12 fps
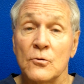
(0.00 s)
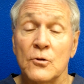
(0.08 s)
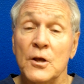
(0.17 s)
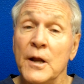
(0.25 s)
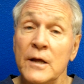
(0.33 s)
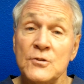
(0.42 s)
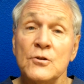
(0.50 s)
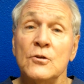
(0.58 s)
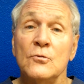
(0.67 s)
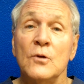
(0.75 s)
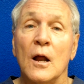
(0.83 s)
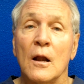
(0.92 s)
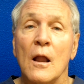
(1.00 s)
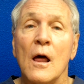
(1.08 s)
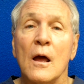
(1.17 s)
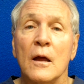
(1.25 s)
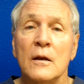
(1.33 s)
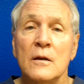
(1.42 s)
or you can actually do it
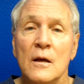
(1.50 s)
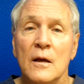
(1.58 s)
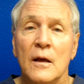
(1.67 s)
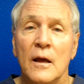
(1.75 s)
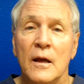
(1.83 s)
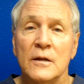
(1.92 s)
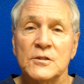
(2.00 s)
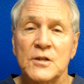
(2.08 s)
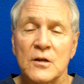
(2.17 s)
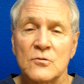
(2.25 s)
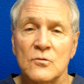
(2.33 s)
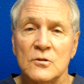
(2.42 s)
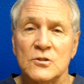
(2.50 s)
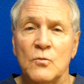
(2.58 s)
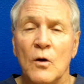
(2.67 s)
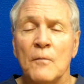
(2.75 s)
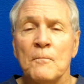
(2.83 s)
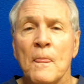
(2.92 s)
online and schedule it as
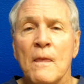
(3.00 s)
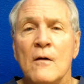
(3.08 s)
well.